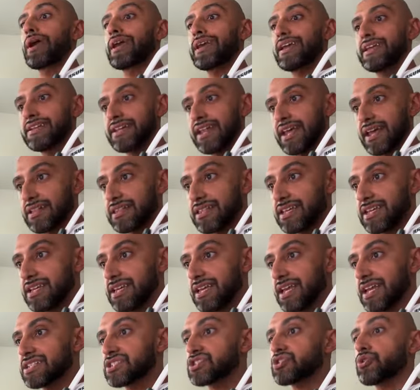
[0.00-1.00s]
weigh in
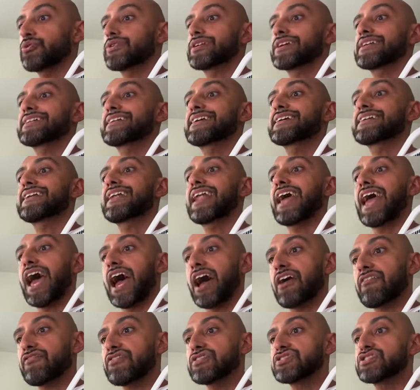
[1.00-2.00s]
daily is so you can get an
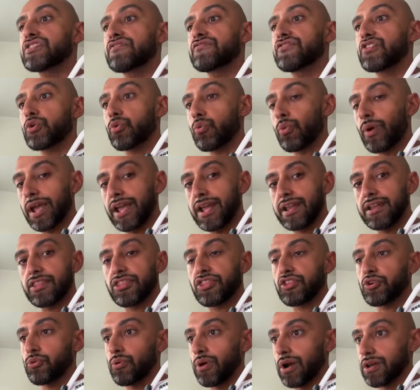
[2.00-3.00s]
average of your weight
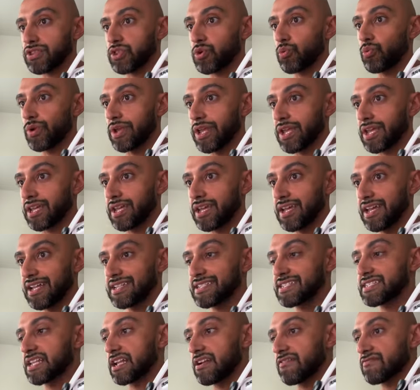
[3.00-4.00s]
throughout the week
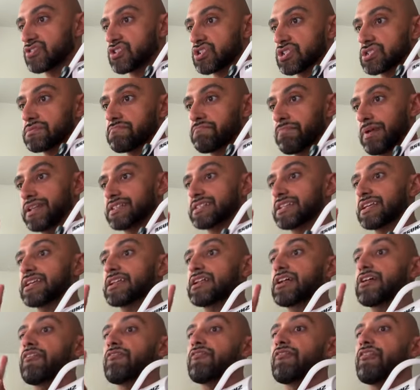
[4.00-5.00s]
instead of just basing
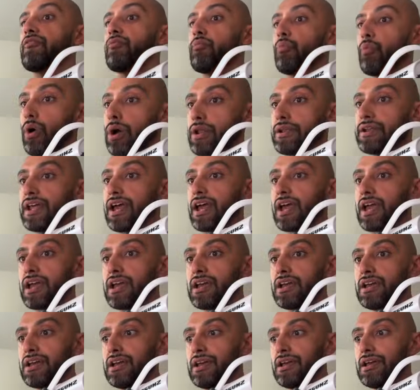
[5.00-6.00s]
it off of one
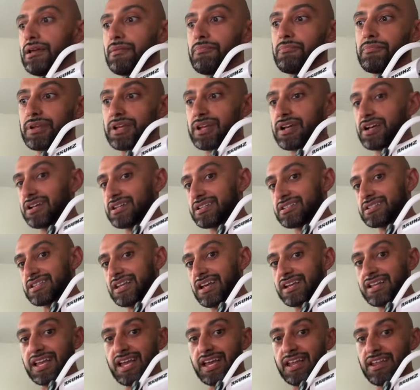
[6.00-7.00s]
day. Because
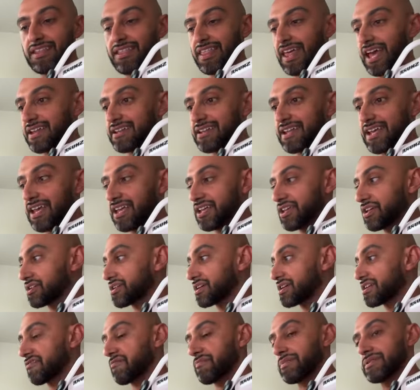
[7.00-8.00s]
again, that day you
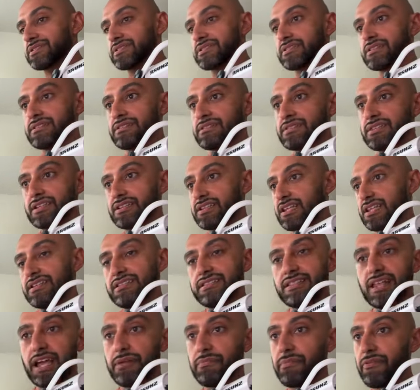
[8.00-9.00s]
could have been, the
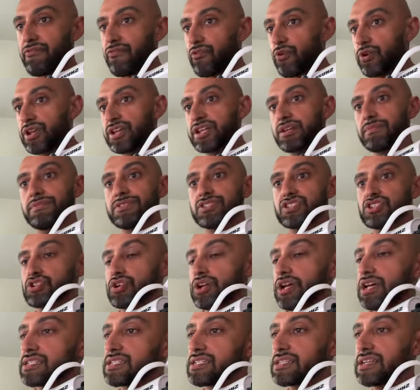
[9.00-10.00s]
night before you could have been
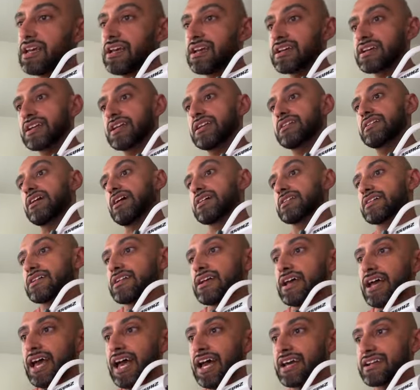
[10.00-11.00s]
stressed, could not
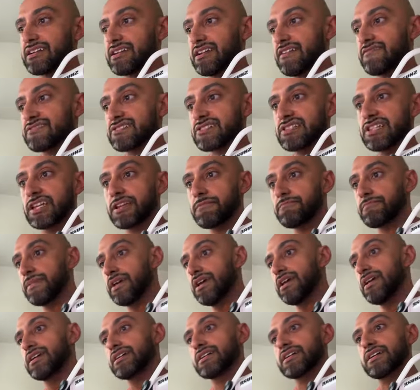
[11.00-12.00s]
have had enough sleep,
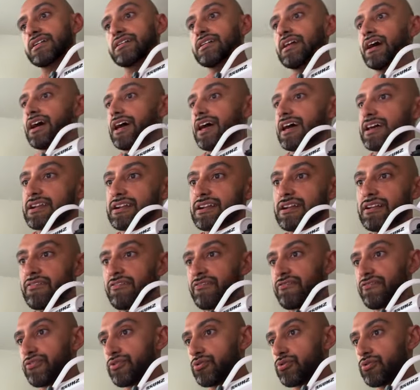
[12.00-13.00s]
could not had
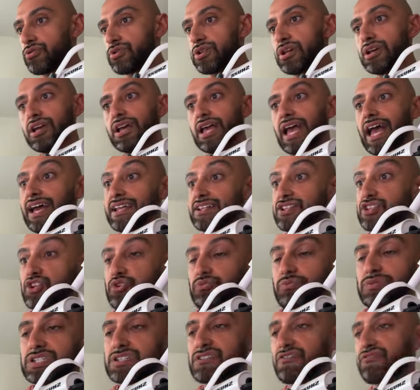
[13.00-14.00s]
enough food, had
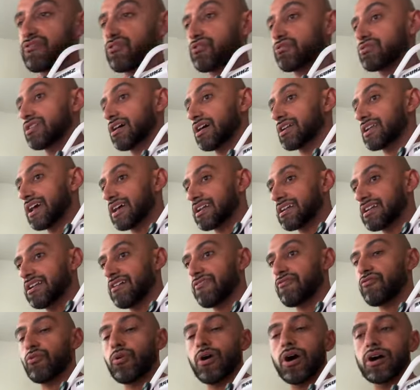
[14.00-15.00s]
too much food, not had
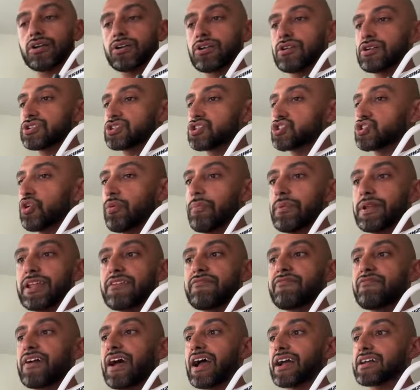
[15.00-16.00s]
enough water, so
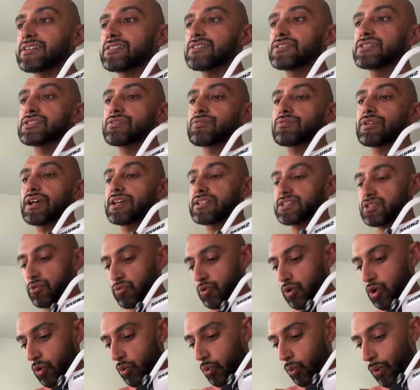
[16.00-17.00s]
many factors, okay?
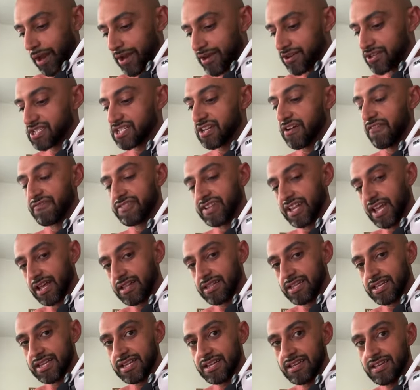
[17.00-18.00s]
So weigh yourself
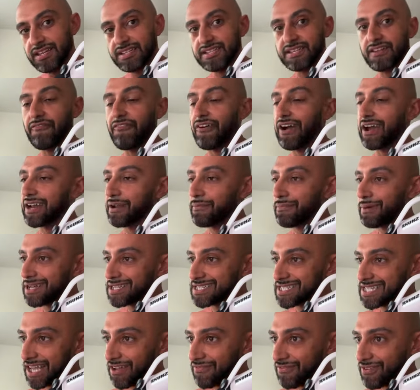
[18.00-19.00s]
daily, divide it
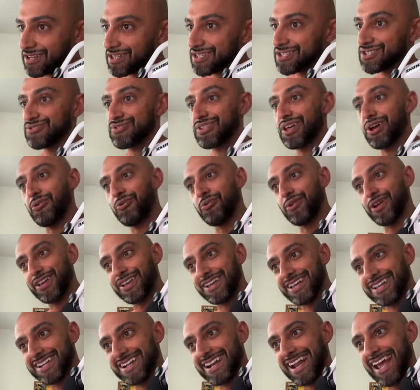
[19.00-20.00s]
by 7, so that way
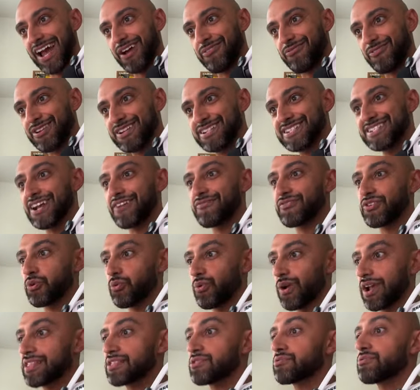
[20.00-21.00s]
you get an average of
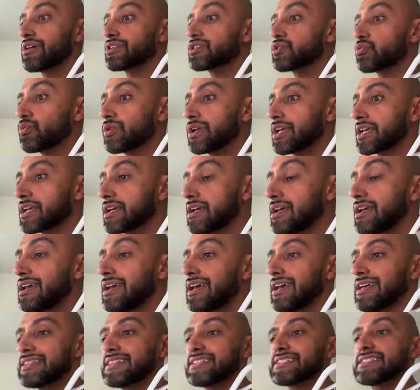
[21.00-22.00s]
your weight throughout the week.
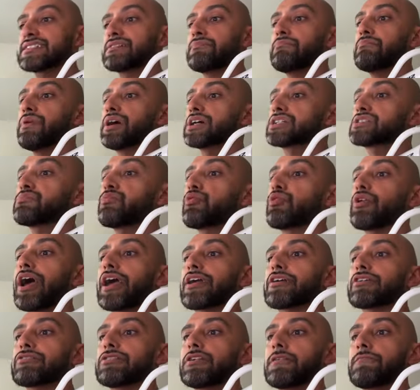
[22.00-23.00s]
This is a much more
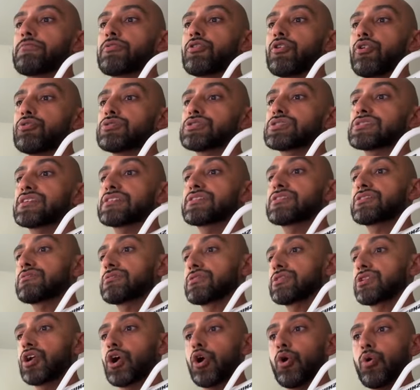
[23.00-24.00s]
accurate approach
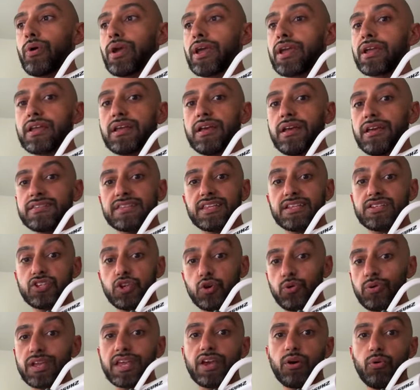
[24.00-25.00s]
than doing
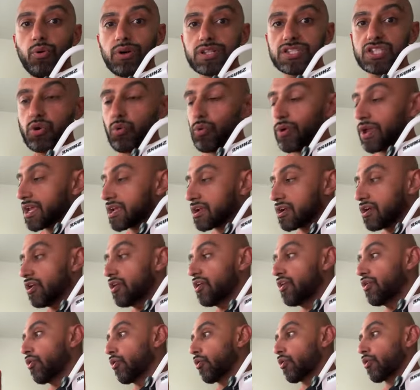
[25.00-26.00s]
it once a week,
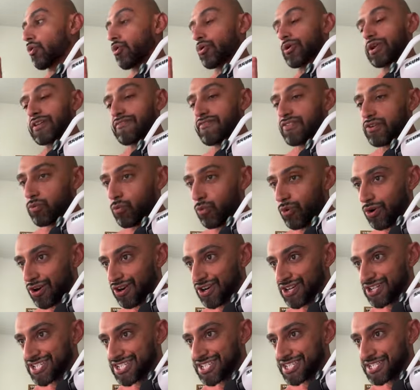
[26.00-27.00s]
or even
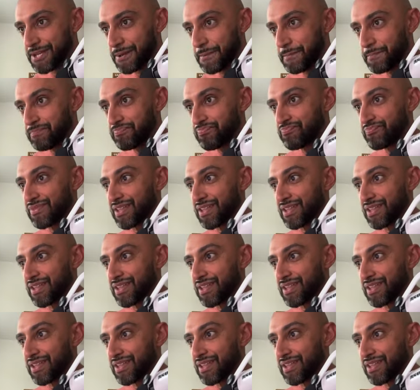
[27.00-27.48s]
worse,